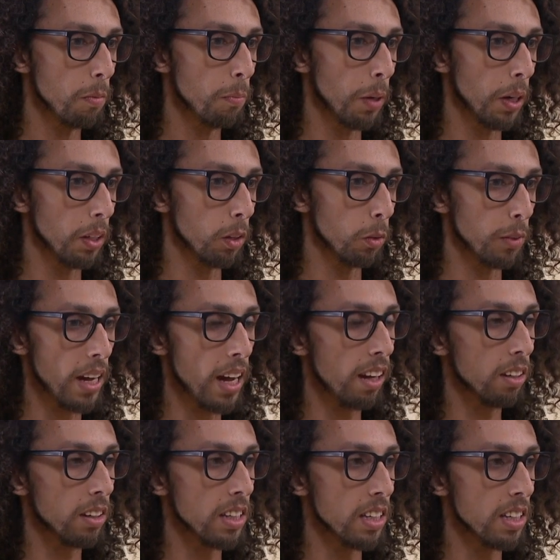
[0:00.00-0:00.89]
but the
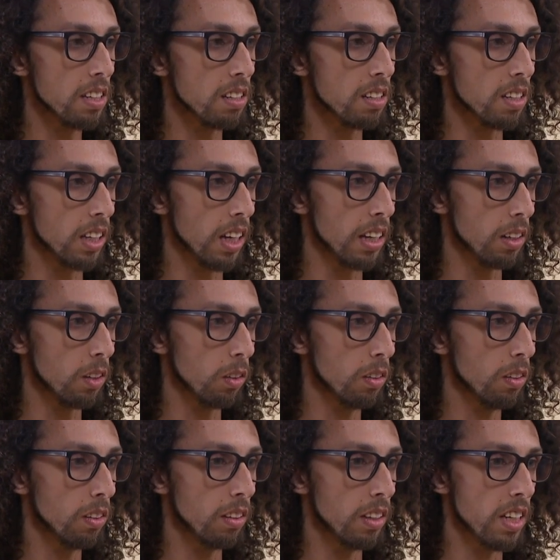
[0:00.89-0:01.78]
reality is, like,
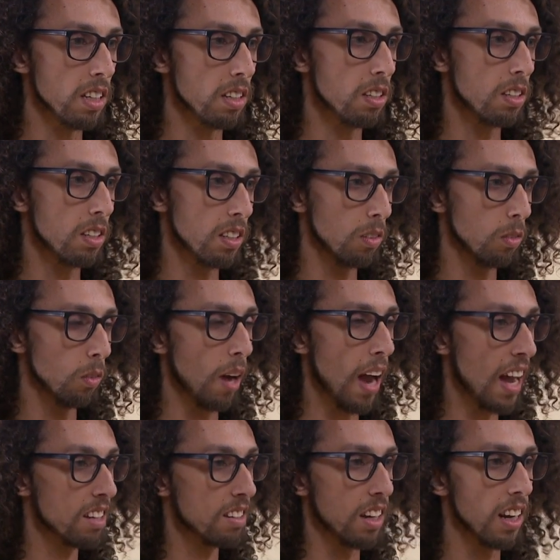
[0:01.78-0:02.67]
this
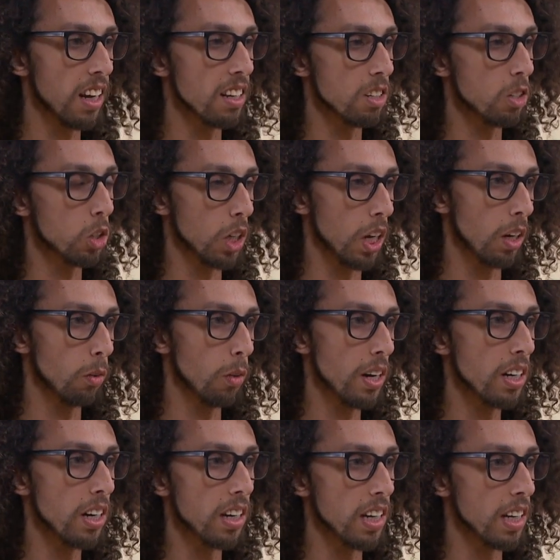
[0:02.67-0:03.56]
asset has
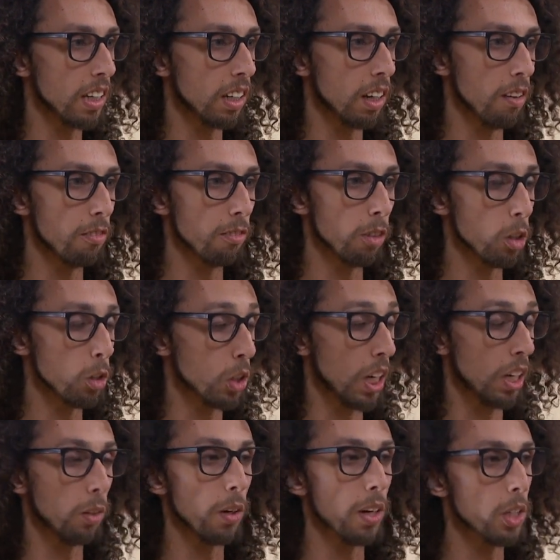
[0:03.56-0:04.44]
generated income for
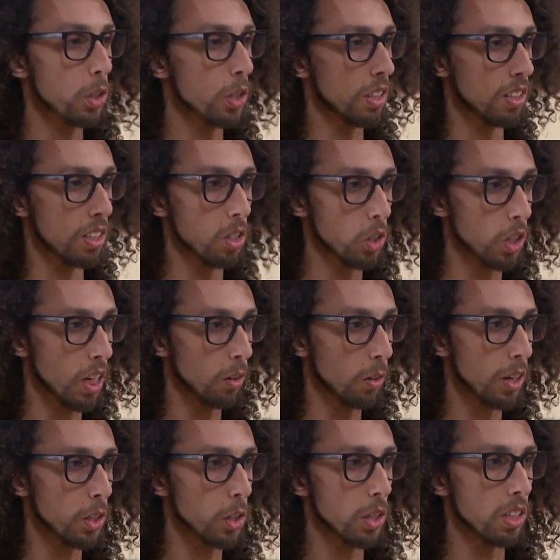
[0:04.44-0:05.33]
generations and
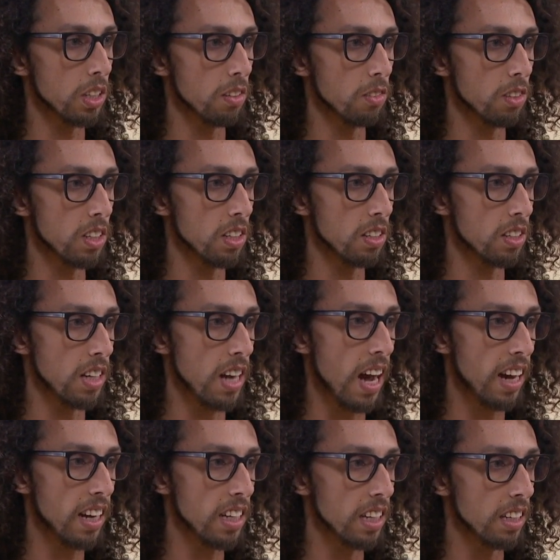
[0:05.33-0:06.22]
generations of
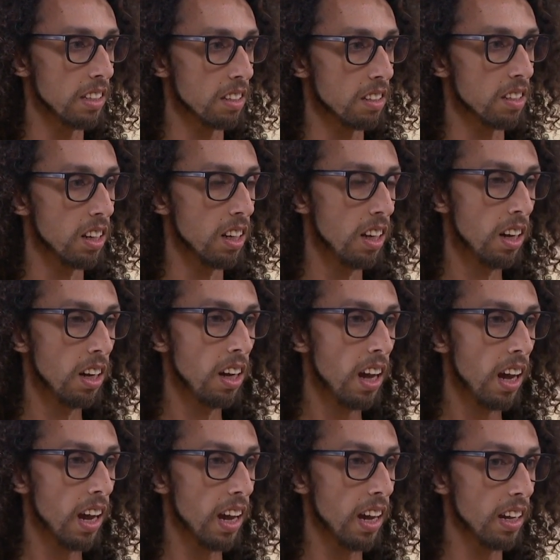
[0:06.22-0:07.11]
Cincinnatians.
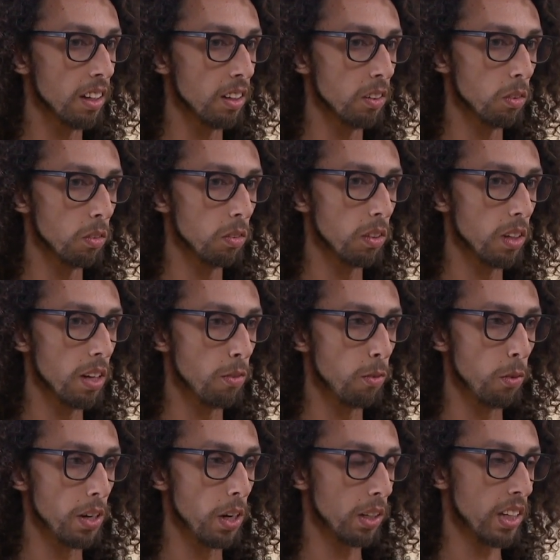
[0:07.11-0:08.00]
And
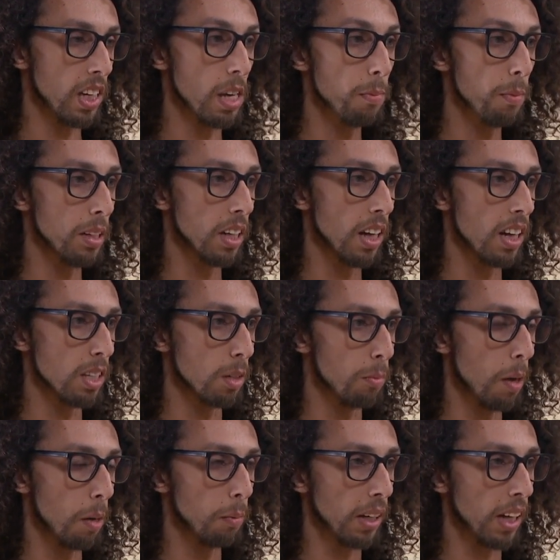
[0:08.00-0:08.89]
if we keep it as
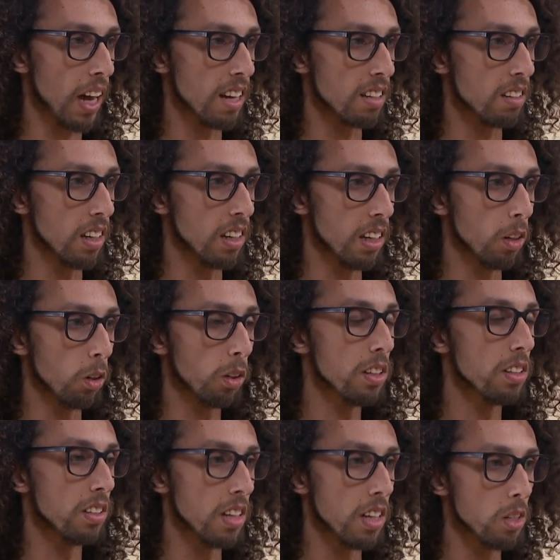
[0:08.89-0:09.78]
a public asset, it'll
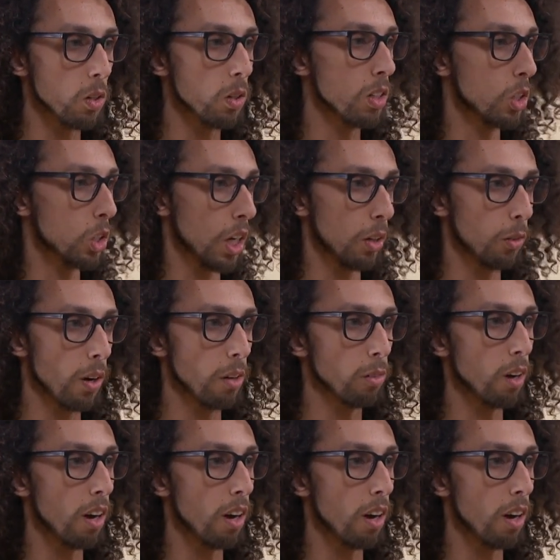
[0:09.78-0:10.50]
continue to generate